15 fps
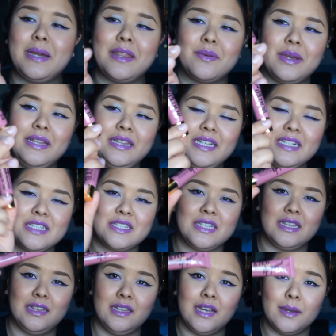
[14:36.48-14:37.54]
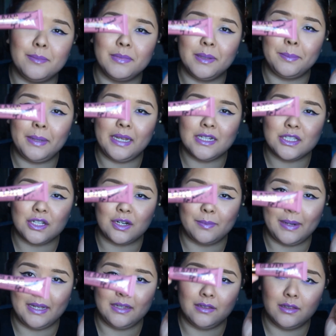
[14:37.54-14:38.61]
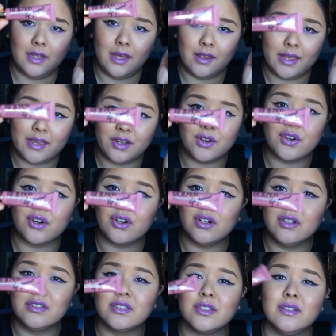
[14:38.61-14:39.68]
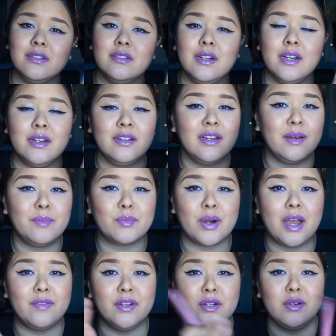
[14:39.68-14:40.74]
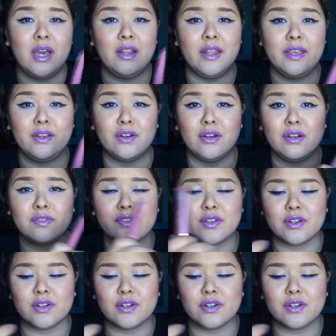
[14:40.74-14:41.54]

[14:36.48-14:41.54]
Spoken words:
by the way, these lip paints are by LA Girl, so bravo LA Girl